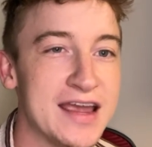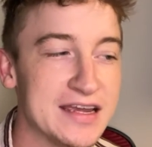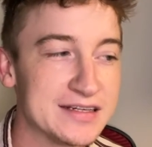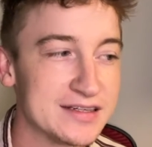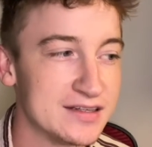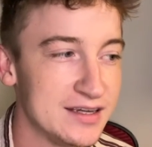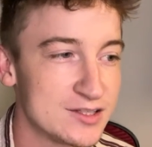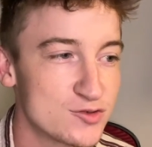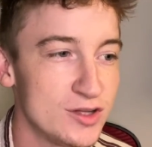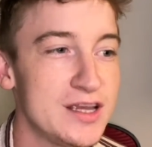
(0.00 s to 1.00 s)
and
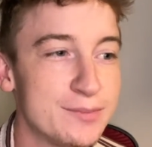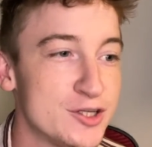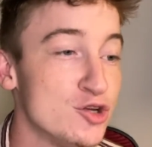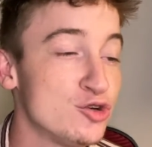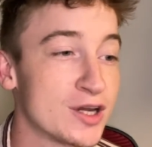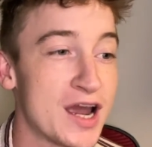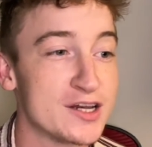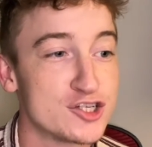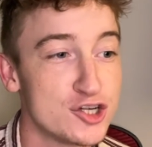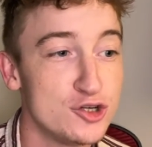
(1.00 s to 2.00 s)
it's really up to you to kind
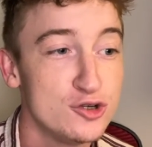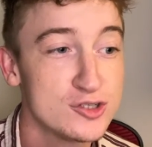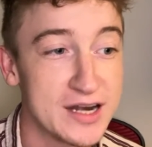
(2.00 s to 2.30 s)
of choose,